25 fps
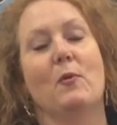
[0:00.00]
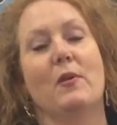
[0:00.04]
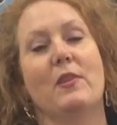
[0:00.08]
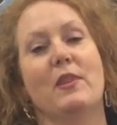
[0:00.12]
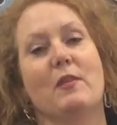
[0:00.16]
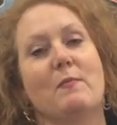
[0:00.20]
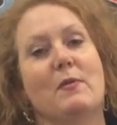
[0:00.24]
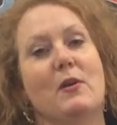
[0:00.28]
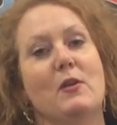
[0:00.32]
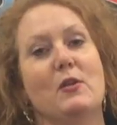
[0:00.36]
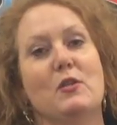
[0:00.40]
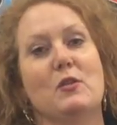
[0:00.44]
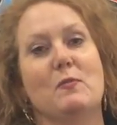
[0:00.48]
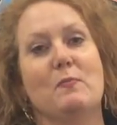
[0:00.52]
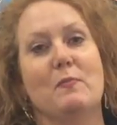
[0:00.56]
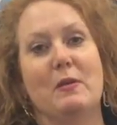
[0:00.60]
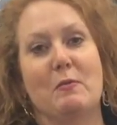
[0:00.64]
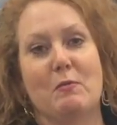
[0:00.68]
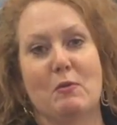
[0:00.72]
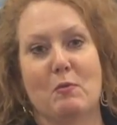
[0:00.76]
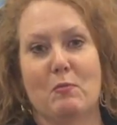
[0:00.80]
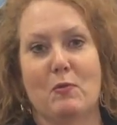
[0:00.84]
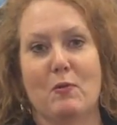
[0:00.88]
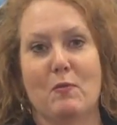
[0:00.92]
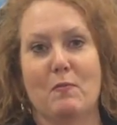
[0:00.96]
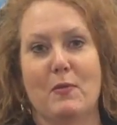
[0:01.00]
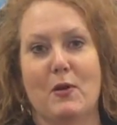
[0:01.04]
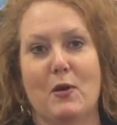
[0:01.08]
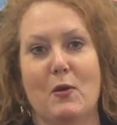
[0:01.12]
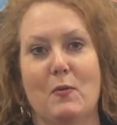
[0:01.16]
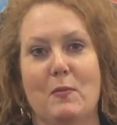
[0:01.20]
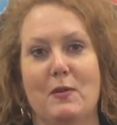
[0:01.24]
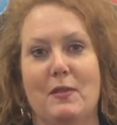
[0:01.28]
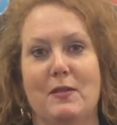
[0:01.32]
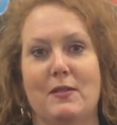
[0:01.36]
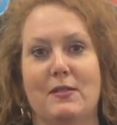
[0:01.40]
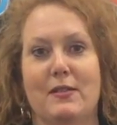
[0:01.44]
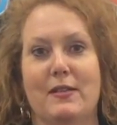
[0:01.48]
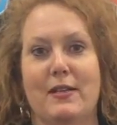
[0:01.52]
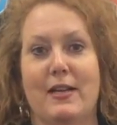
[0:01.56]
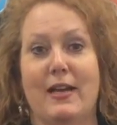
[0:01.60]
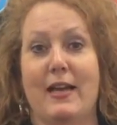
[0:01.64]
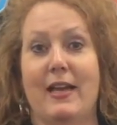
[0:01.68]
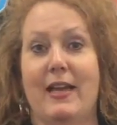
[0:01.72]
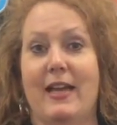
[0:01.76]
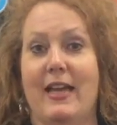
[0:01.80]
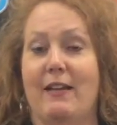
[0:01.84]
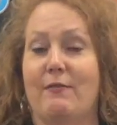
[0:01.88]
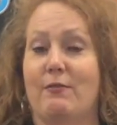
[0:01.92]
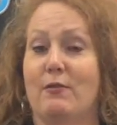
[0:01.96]
One of the most memorable moments that
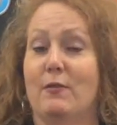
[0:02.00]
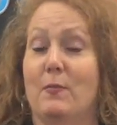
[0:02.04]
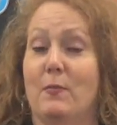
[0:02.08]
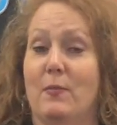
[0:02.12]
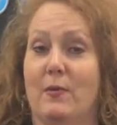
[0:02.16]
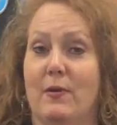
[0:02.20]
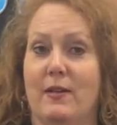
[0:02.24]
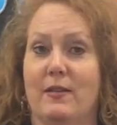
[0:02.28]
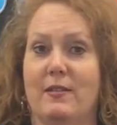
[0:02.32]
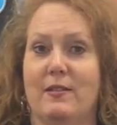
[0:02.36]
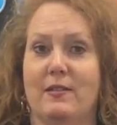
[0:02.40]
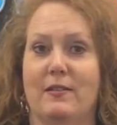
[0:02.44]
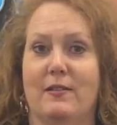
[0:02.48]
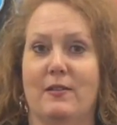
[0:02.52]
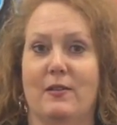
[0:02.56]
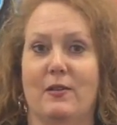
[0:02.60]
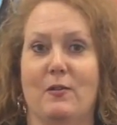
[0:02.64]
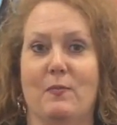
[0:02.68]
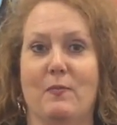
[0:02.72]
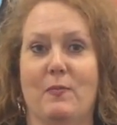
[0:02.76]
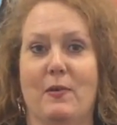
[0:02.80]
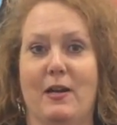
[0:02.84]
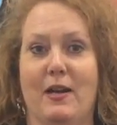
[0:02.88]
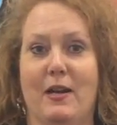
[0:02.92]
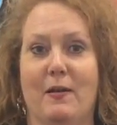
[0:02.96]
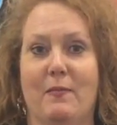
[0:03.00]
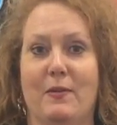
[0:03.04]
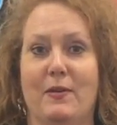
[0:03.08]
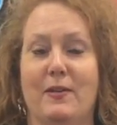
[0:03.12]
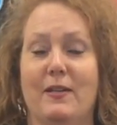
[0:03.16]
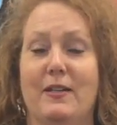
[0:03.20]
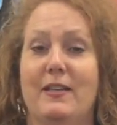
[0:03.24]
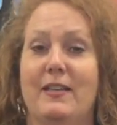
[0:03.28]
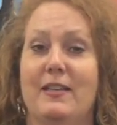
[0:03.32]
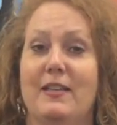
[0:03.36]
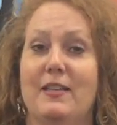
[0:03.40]
I have of President Obama